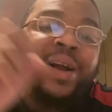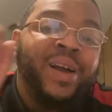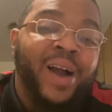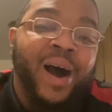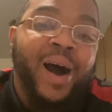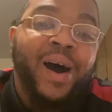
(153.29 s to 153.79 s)

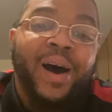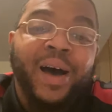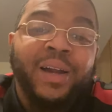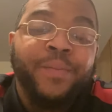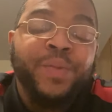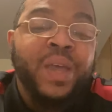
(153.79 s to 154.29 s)

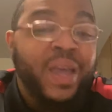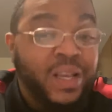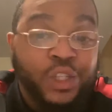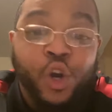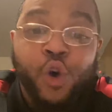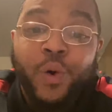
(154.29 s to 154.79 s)
God
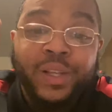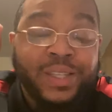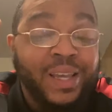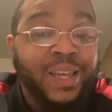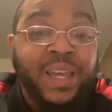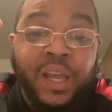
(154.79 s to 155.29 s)
is going
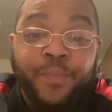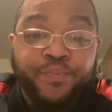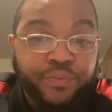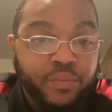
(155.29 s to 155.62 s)
to get